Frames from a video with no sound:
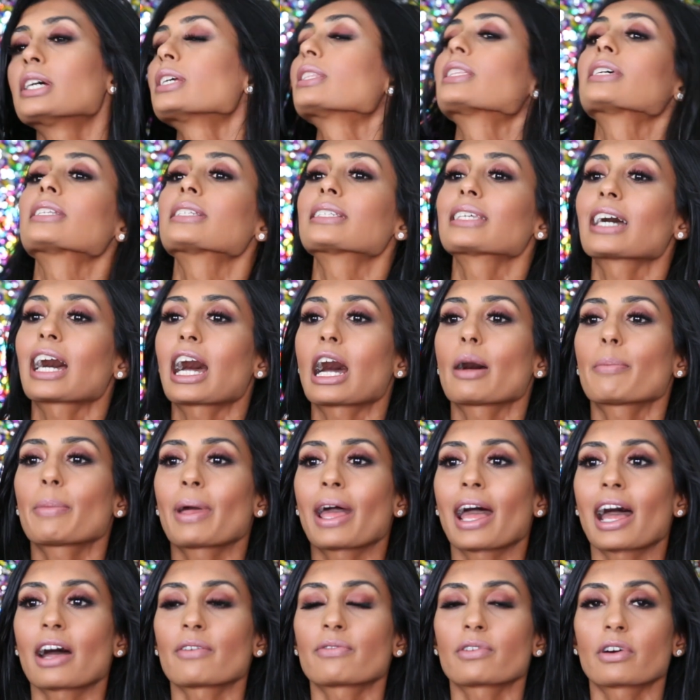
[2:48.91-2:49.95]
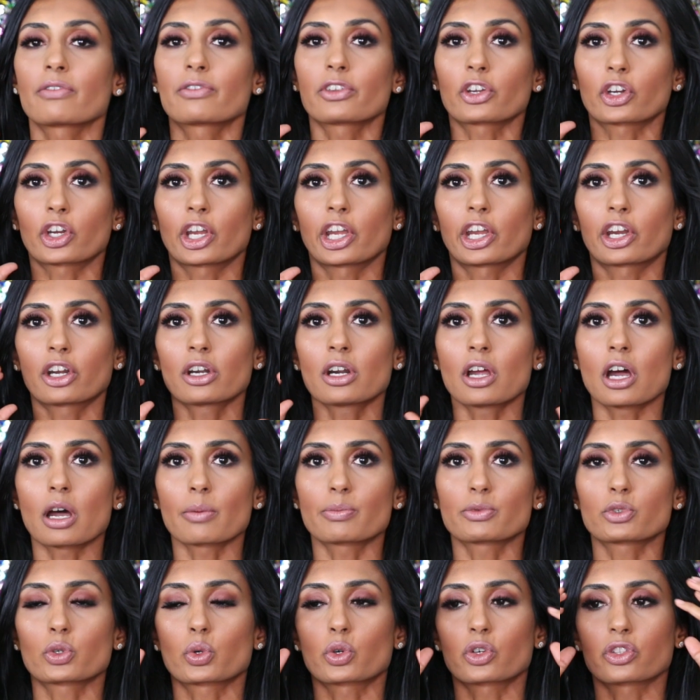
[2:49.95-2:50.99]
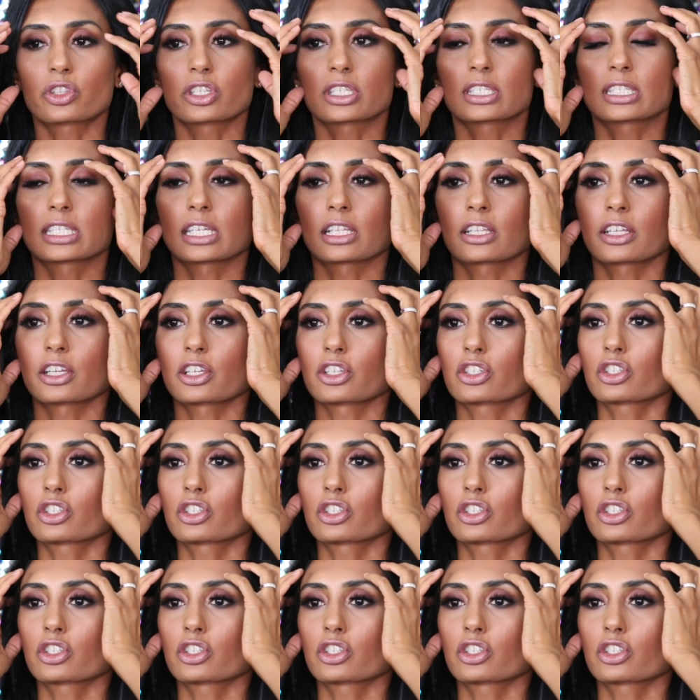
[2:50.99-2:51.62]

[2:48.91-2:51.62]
the top half of your hair up toward the ceiling.